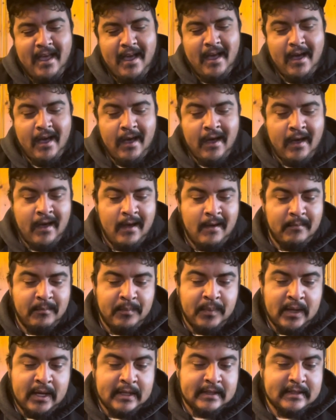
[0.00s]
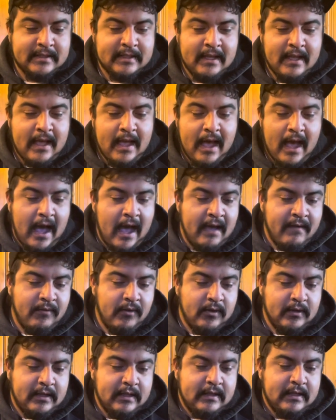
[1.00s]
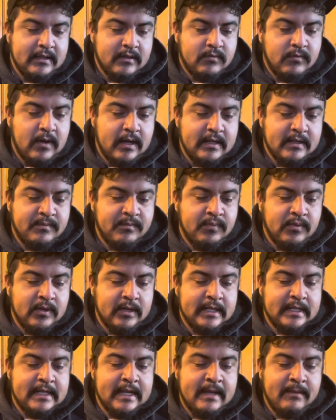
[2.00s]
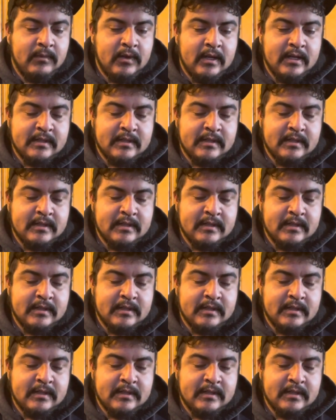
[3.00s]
But I've heard that this run is pretty damn good,